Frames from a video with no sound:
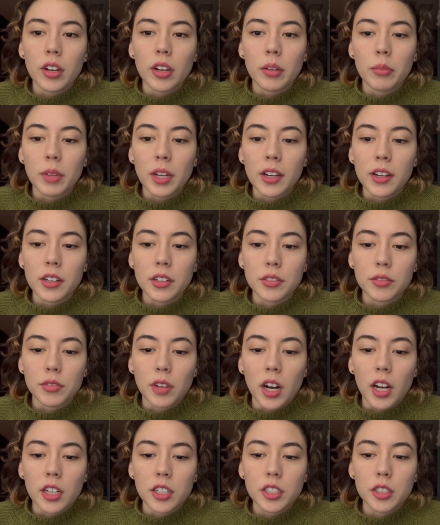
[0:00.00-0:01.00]
I'm not gonna
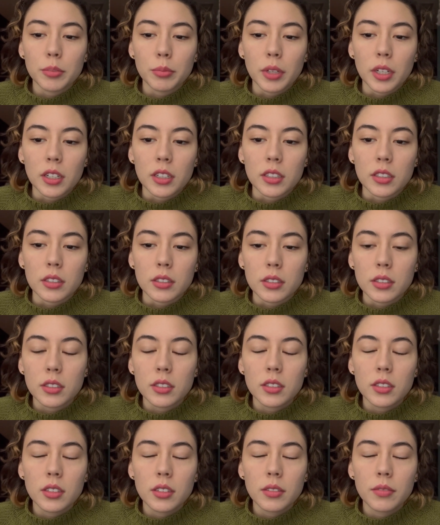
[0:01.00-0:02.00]
rush
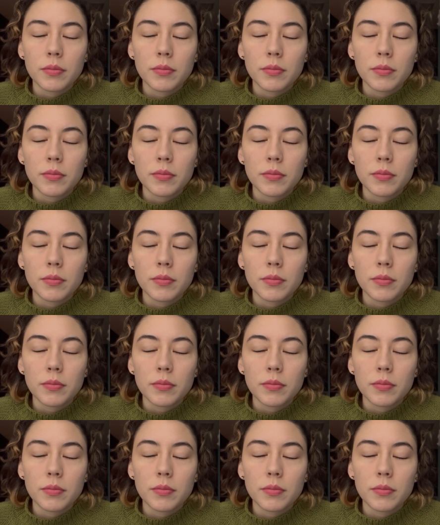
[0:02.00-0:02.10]
because